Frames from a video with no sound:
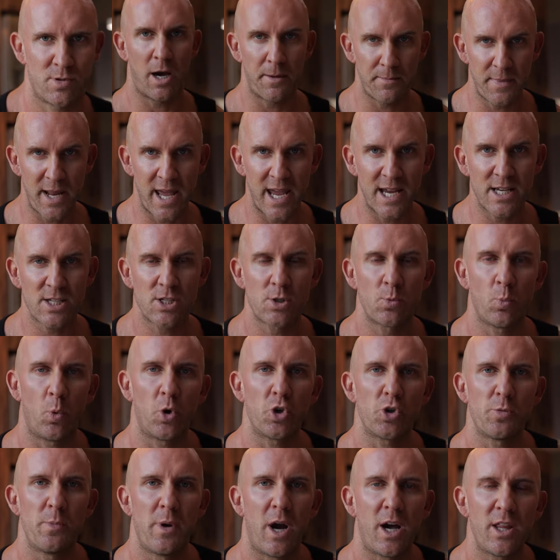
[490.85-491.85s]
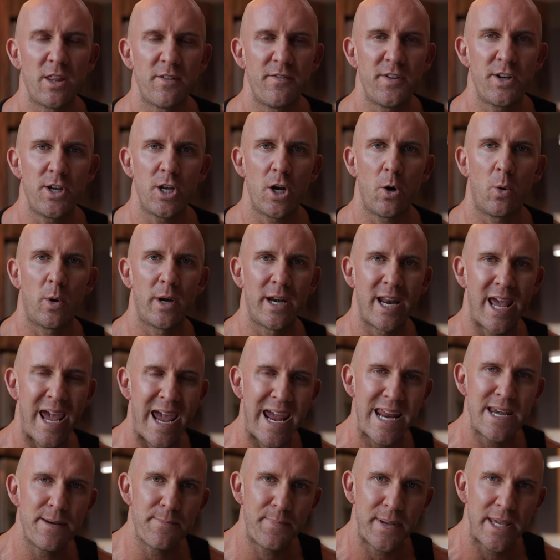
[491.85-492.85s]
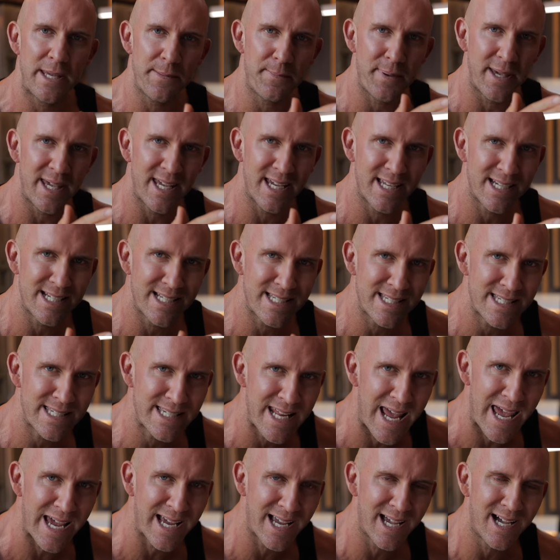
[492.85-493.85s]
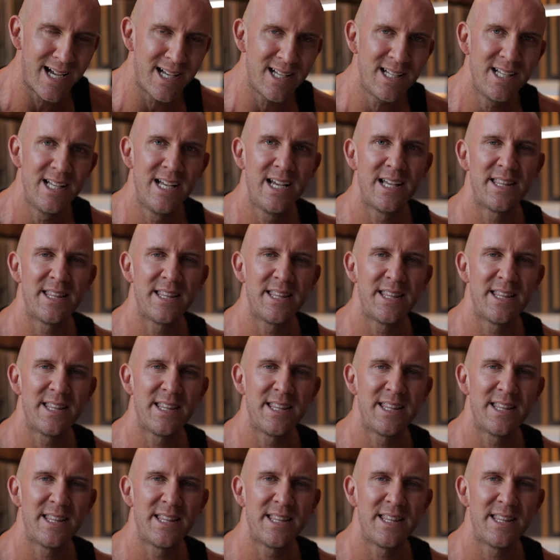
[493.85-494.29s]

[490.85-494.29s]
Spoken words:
Up next, watch my other video on NPP and DECA.